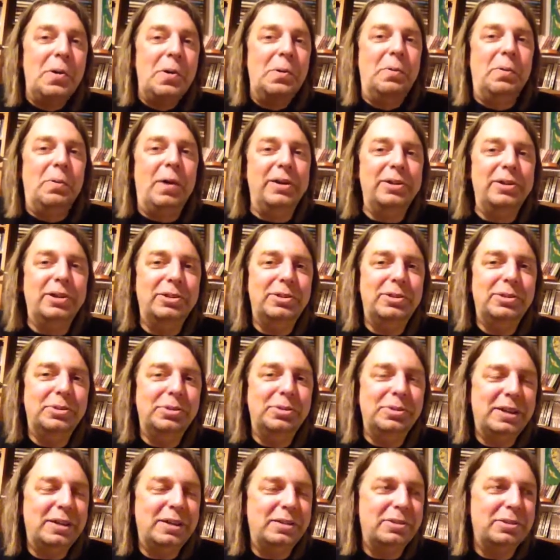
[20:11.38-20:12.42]
why not
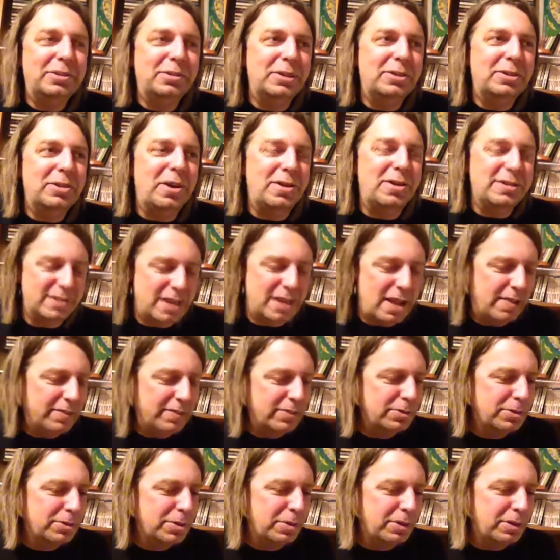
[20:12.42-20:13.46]
do it
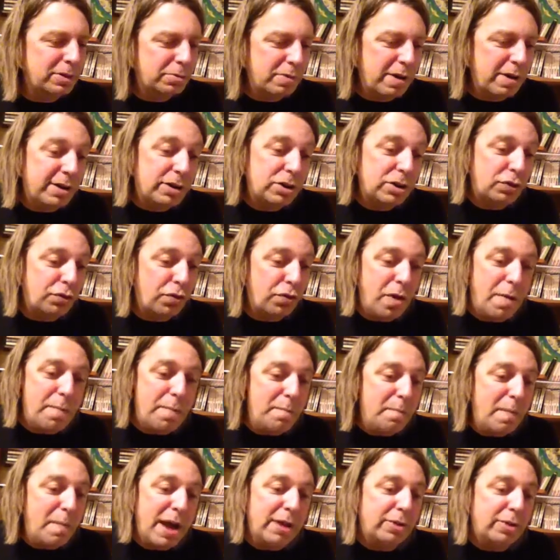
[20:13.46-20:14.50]
ourselves? You know, it ranges
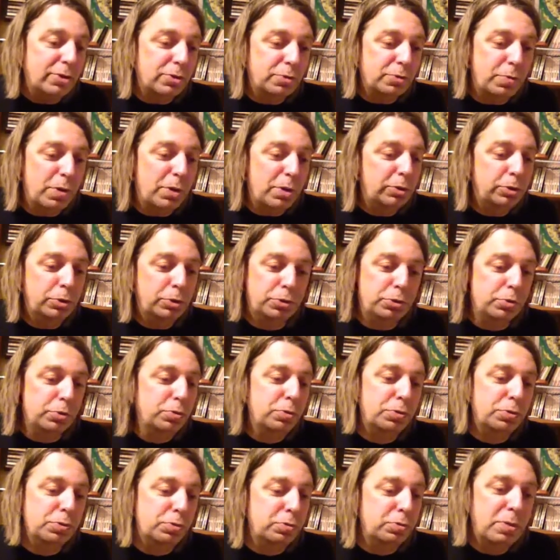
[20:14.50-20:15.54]
from -1
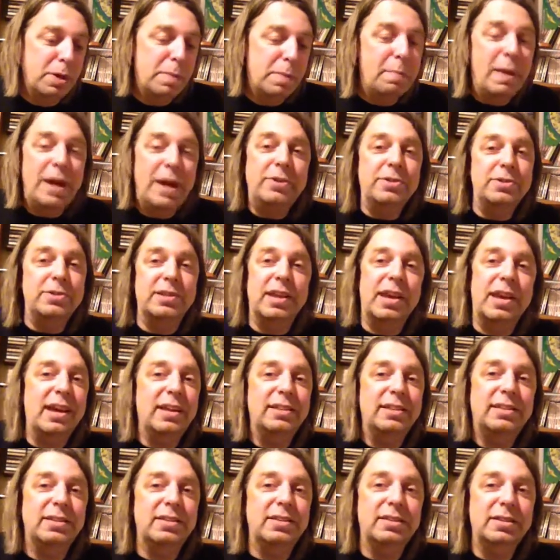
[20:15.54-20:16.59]
through
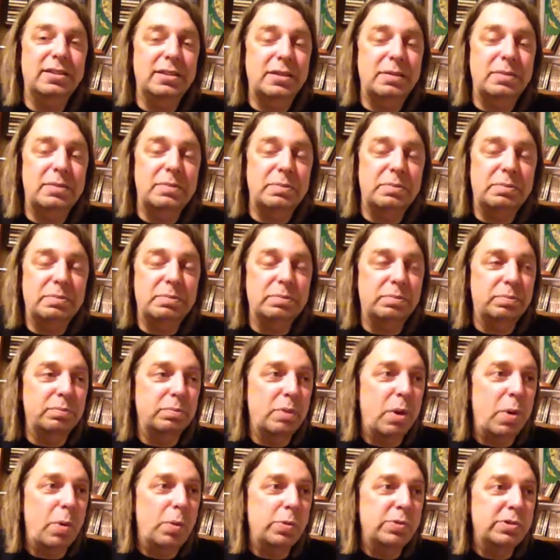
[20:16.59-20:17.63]
-8 in the
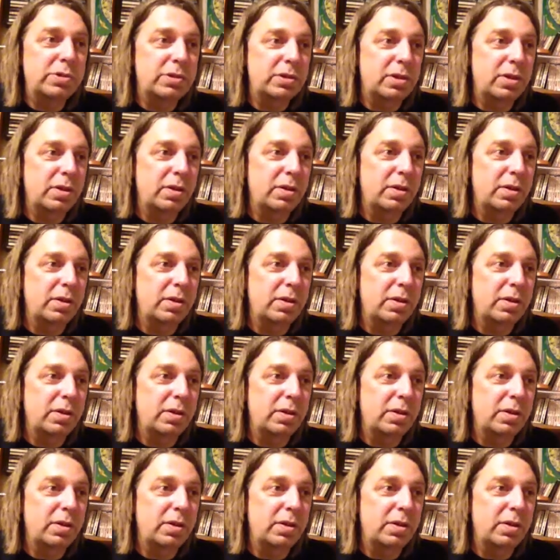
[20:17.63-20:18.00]
most